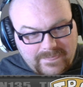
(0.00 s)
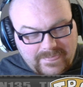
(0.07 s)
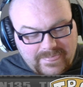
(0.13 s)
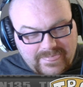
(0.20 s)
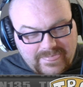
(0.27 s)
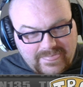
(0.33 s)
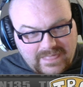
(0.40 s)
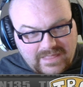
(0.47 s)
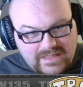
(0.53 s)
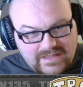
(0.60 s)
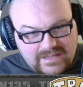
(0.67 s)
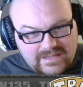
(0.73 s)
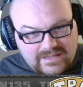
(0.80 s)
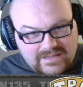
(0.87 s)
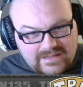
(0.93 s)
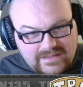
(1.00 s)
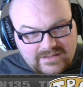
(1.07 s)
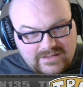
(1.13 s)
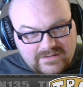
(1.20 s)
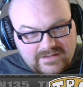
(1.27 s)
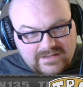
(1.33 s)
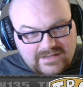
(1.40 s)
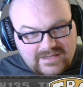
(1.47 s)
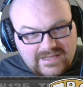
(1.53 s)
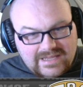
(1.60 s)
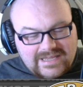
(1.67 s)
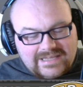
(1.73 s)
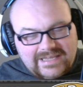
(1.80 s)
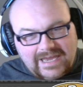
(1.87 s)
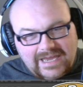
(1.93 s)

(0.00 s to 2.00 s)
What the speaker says: when we talked about the Illuminati, if I